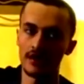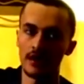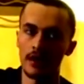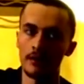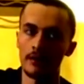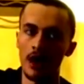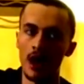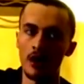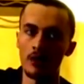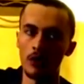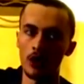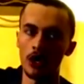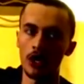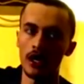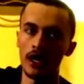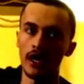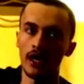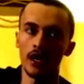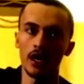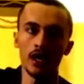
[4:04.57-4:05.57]
that I'm not
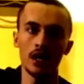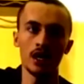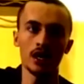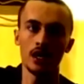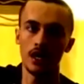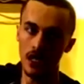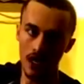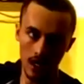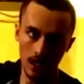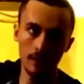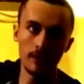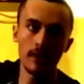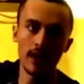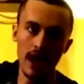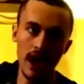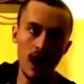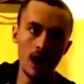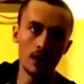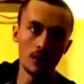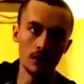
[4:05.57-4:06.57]
working? Kick
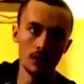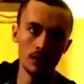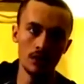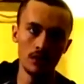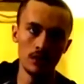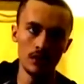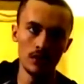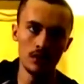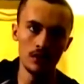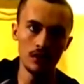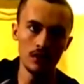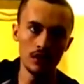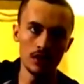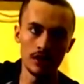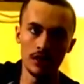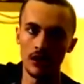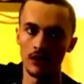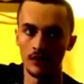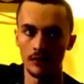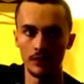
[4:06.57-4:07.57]
me out.
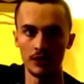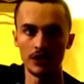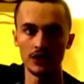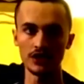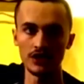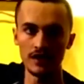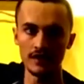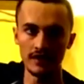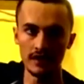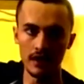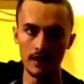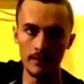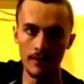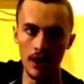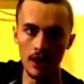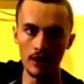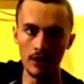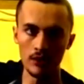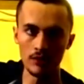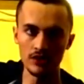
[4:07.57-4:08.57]
You don't appreciate that I'm
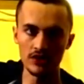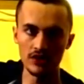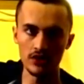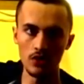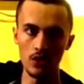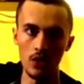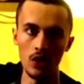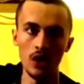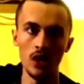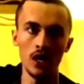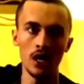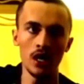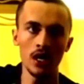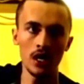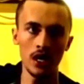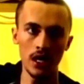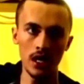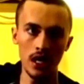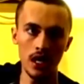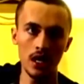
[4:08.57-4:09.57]
not going to school?
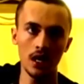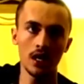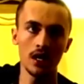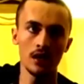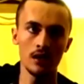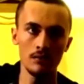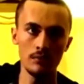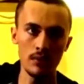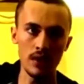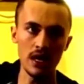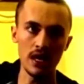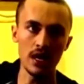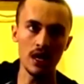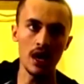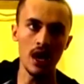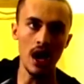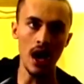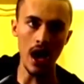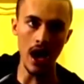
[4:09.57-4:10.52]
Kick me